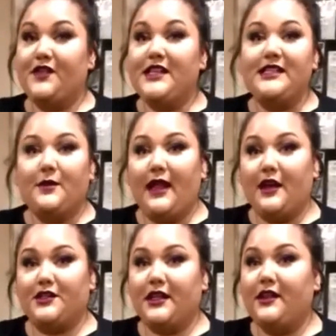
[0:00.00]
This will
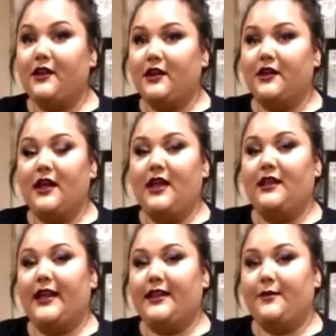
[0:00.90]
actually look
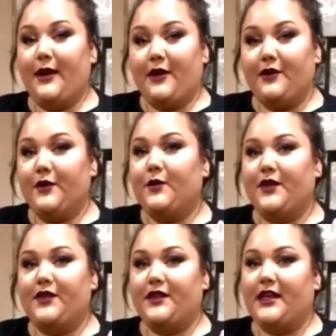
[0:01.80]
like the powder
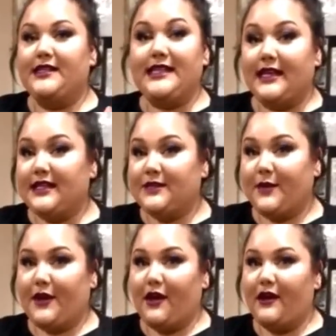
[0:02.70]
with the setting
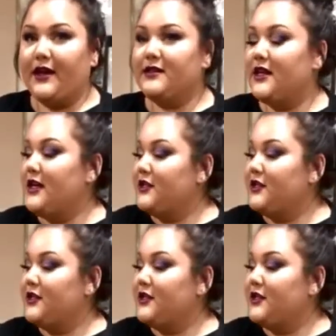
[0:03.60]
spray on it.